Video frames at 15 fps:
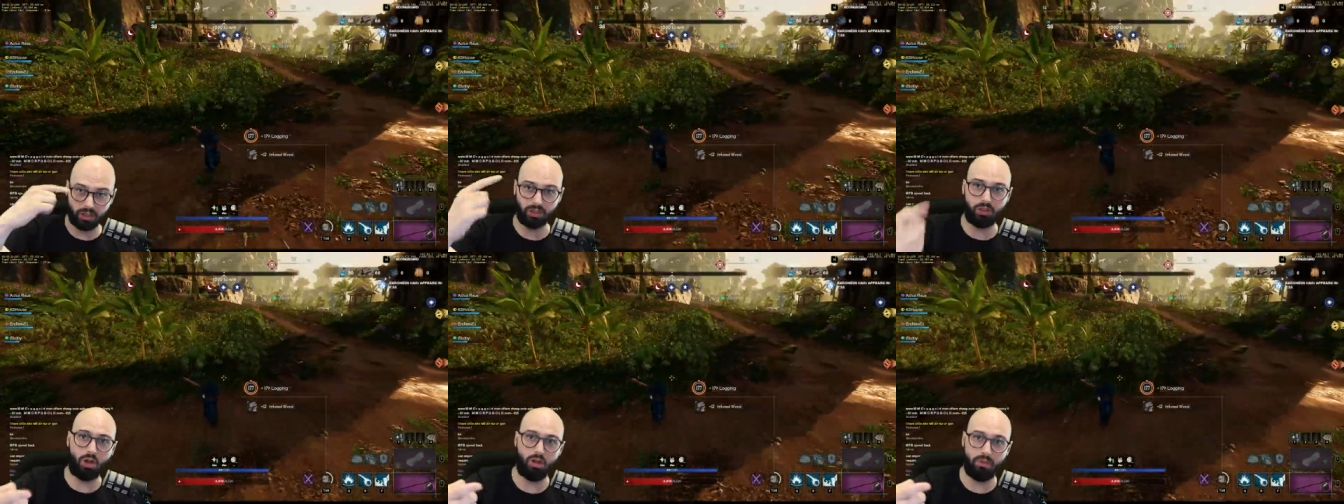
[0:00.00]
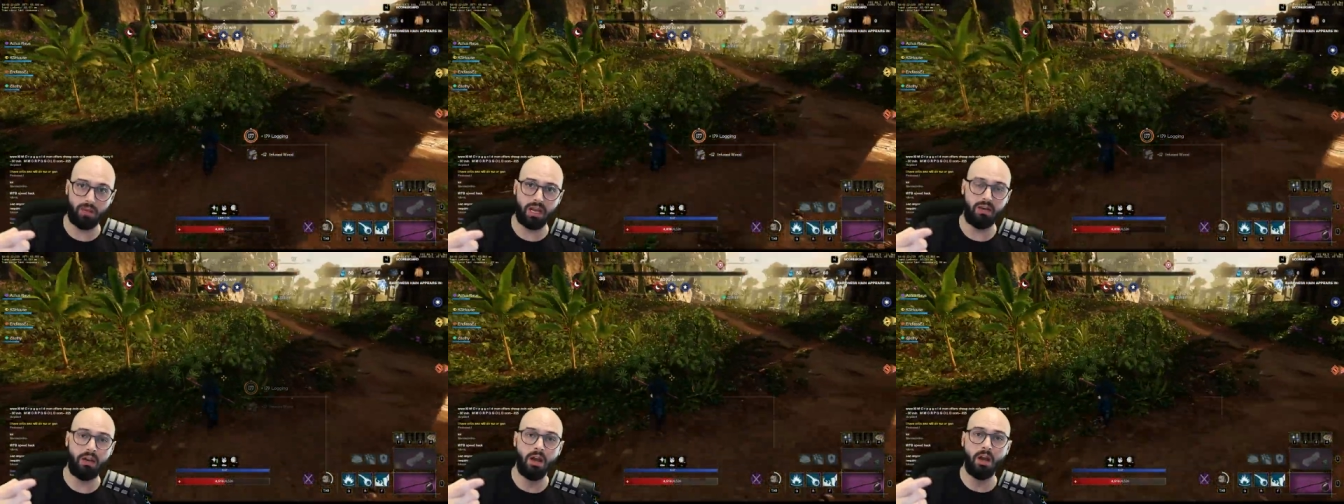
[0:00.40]
you turn them
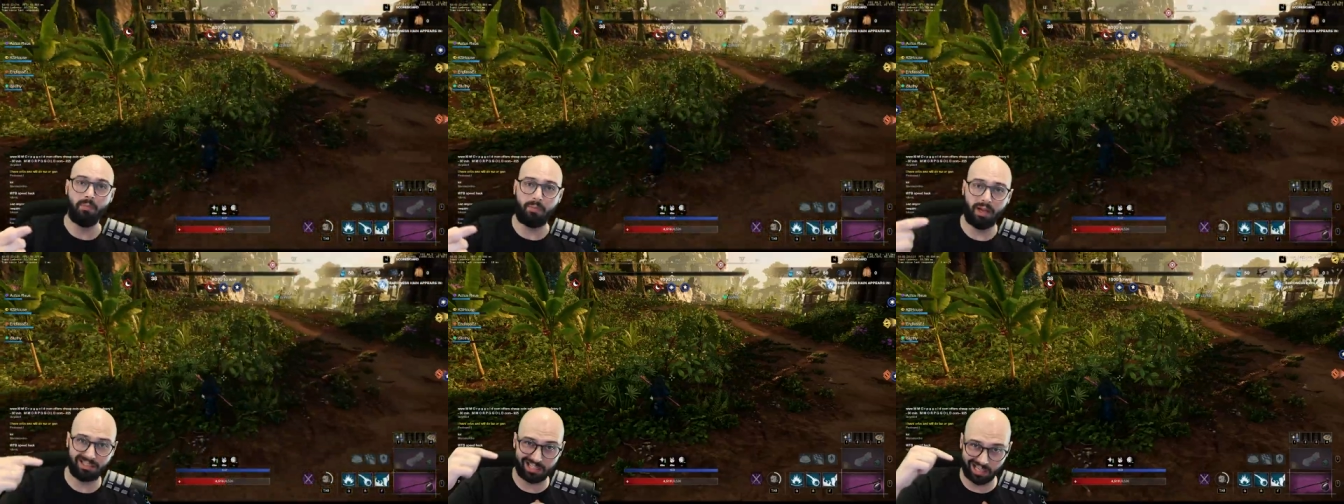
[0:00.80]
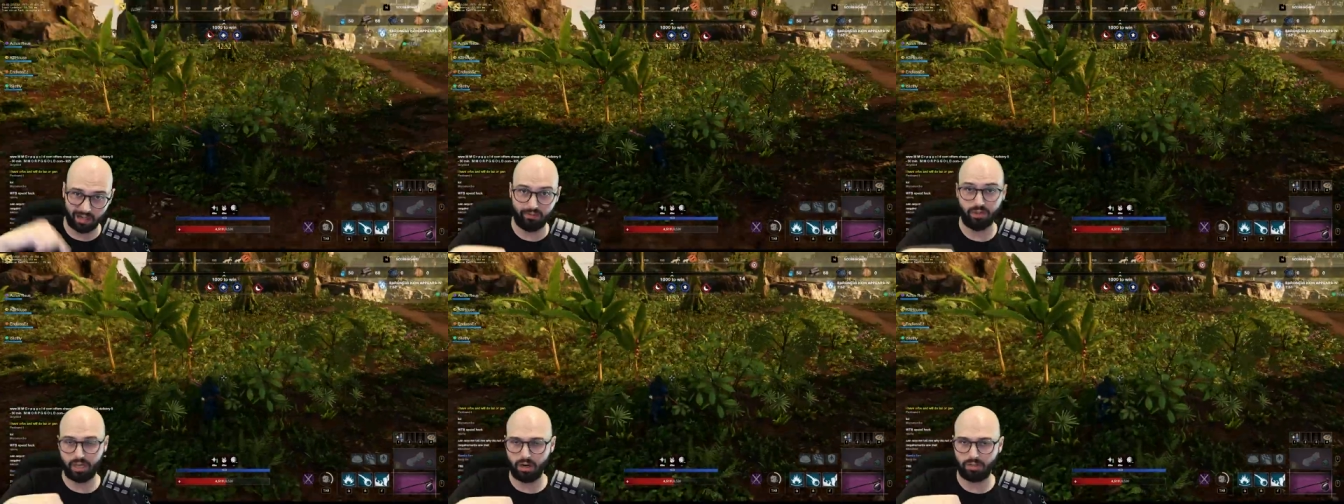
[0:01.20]
in. Plus they give
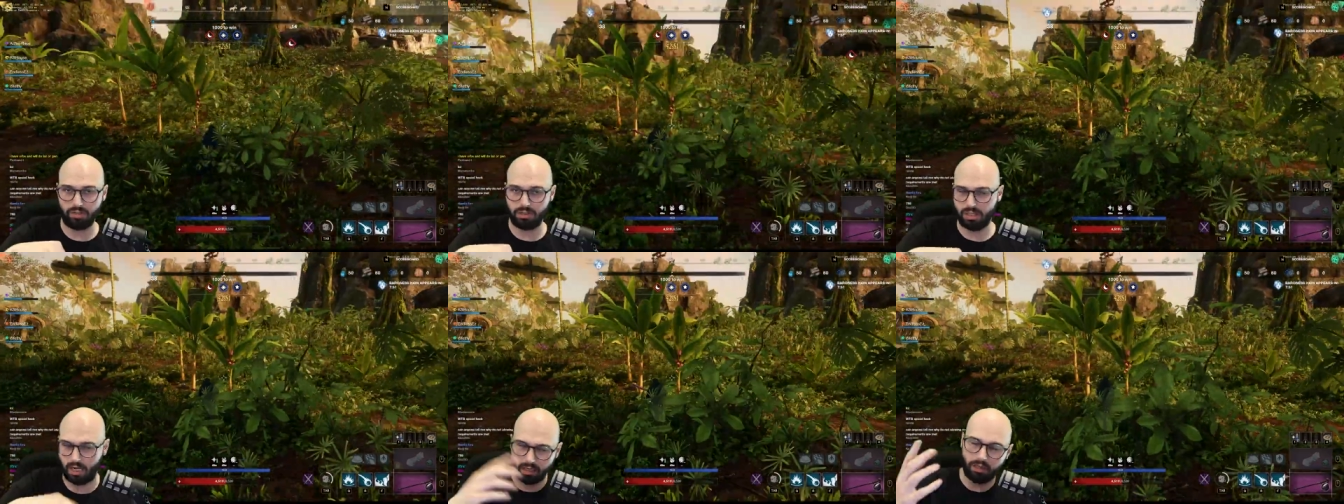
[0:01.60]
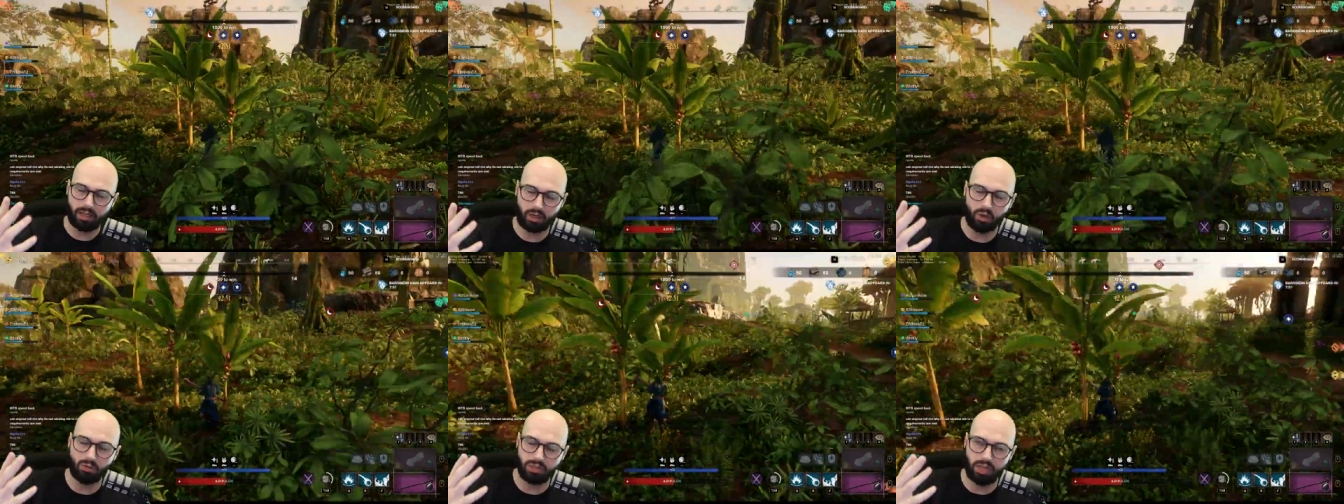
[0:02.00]
you territory standing, like
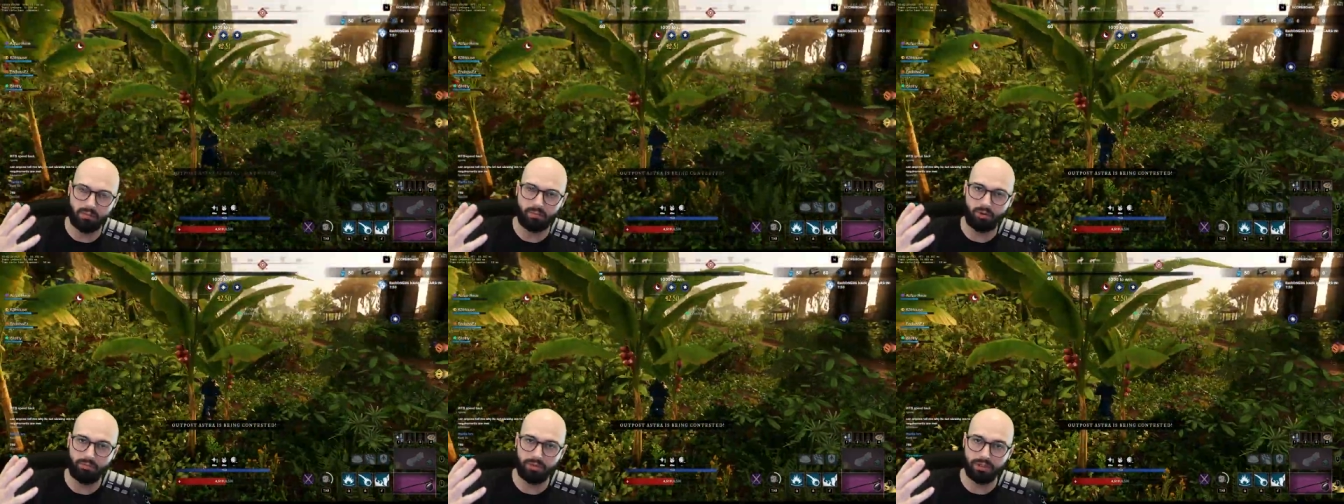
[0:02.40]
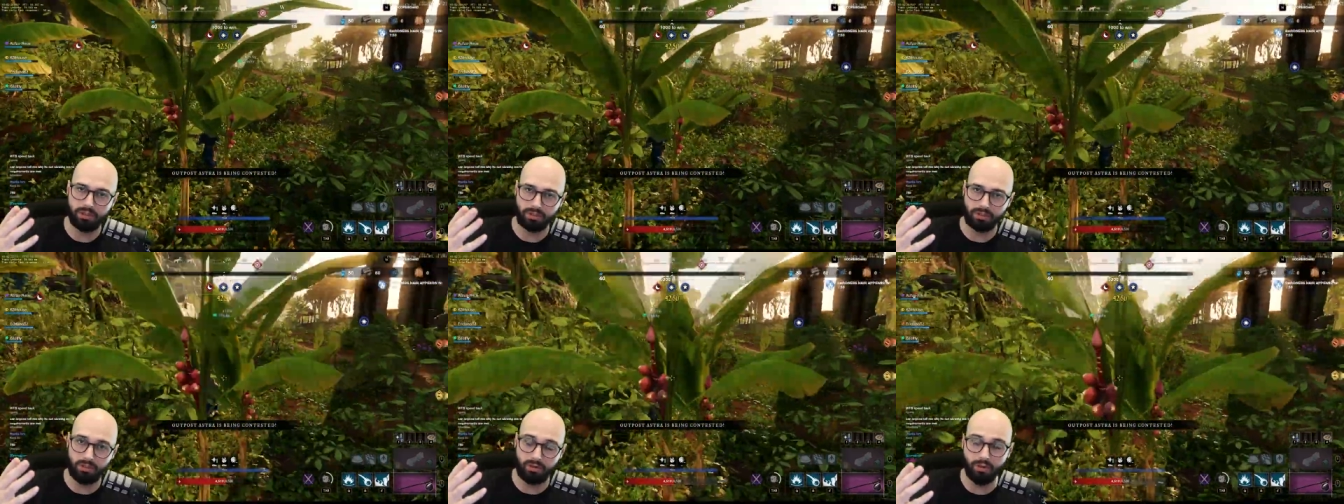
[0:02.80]
all town board
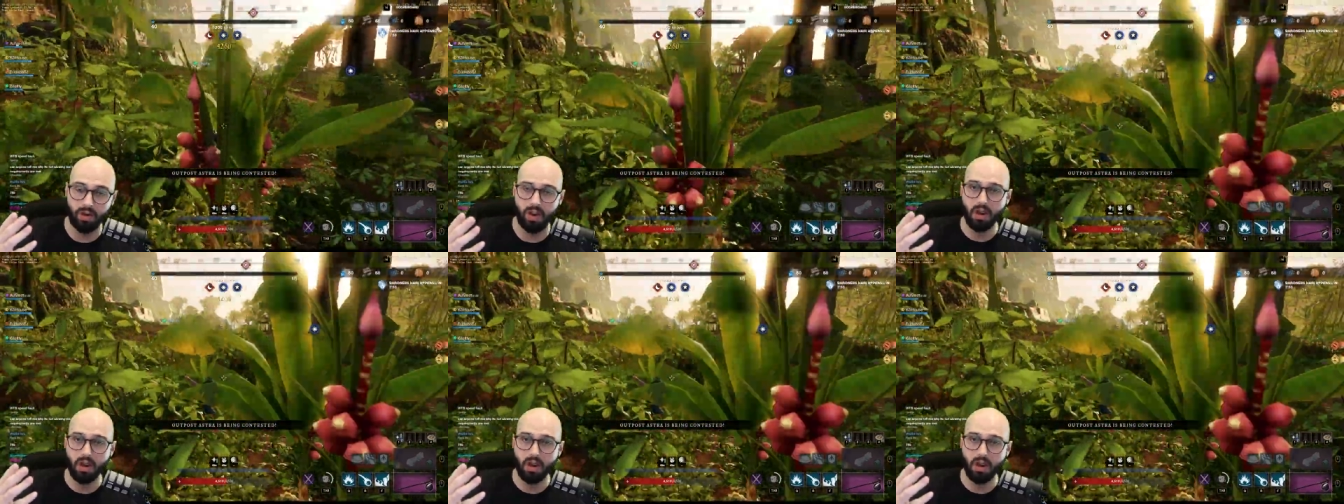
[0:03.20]
missions do,